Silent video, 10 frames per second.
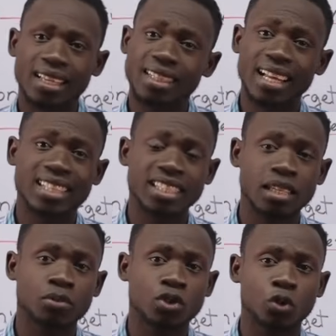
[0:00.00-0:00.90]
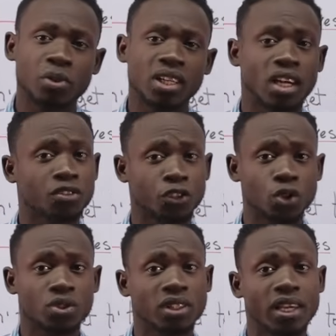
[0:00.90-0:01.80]
that seem to be
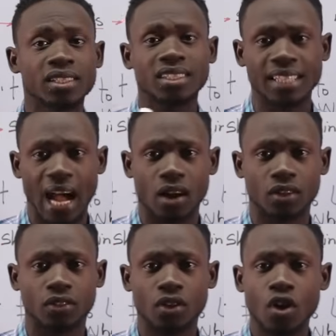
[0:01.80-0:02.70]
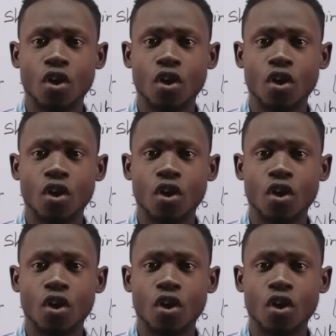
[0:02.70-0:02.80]
confusing in sound